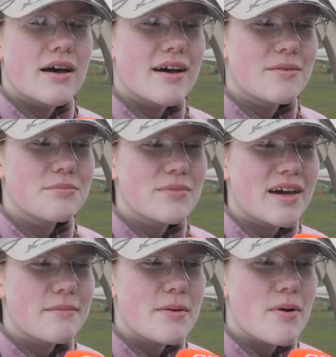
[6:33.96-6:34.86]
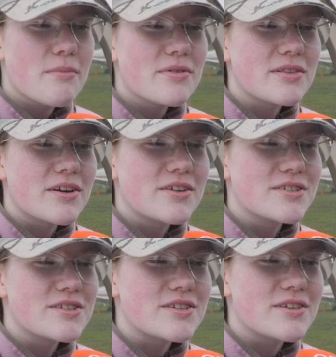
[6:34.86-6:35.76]
Um, yeah, my mom's
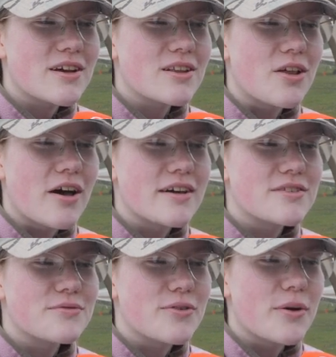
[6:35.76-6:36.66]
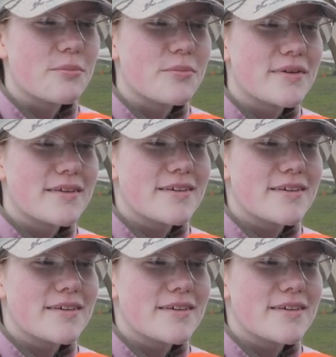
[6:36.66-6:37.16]
learned a lot from